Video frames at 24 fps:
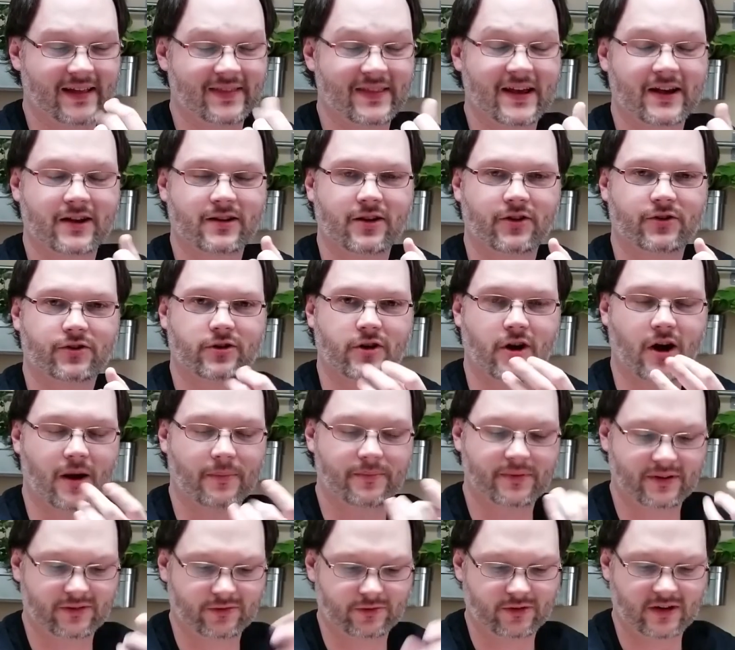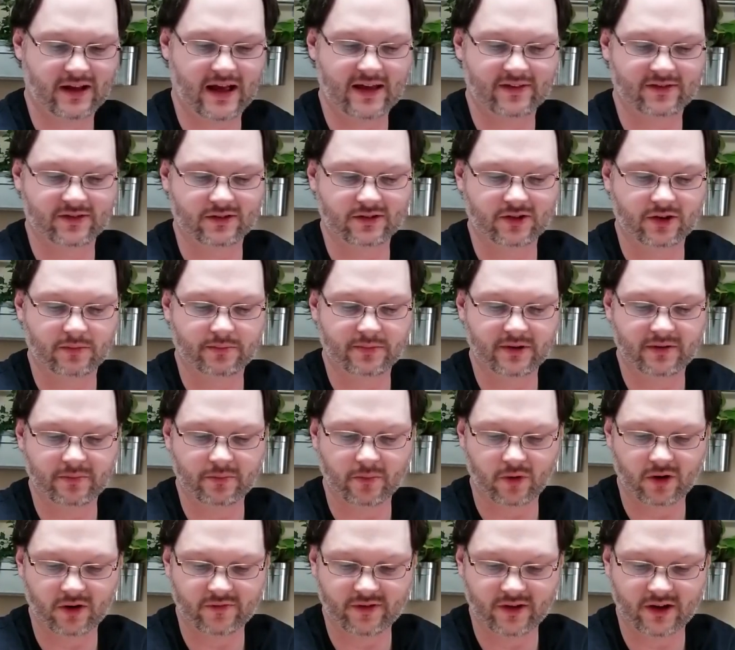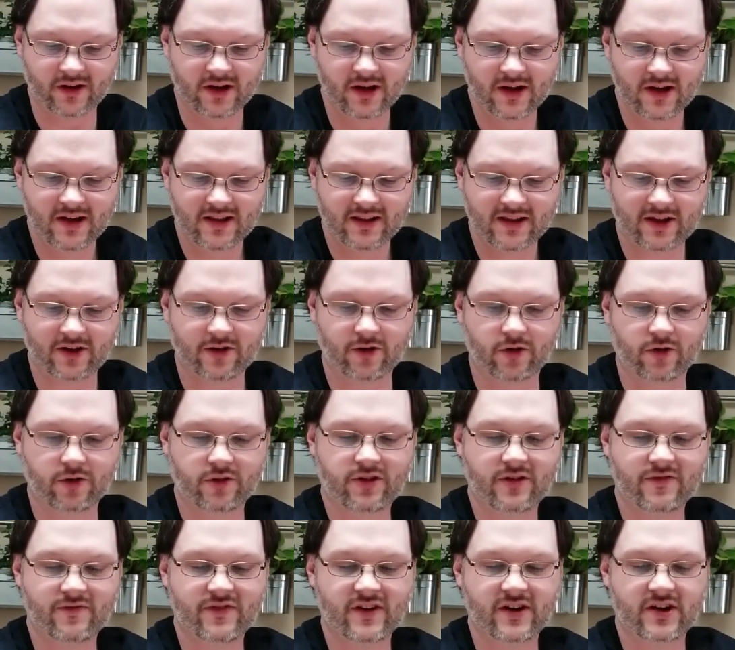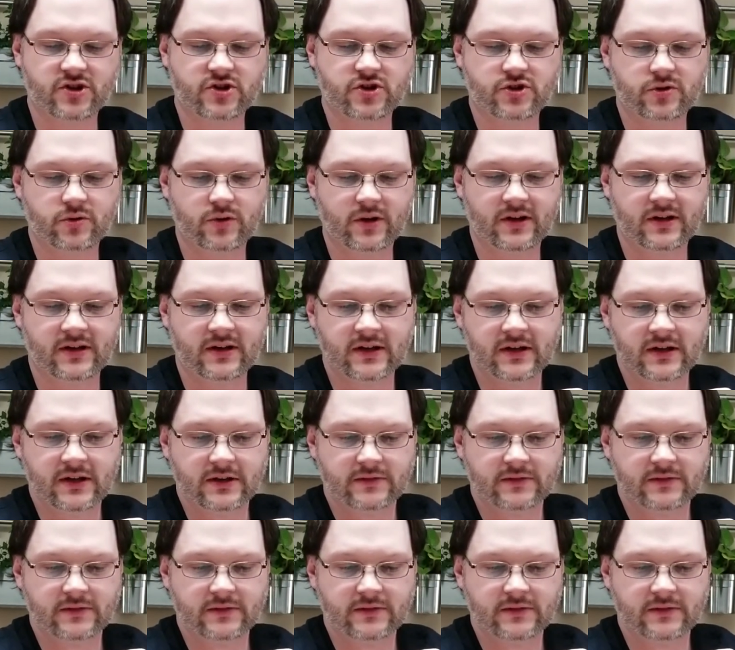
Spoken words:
cluster hop sort of has a little bit more of like an earthy finish to it.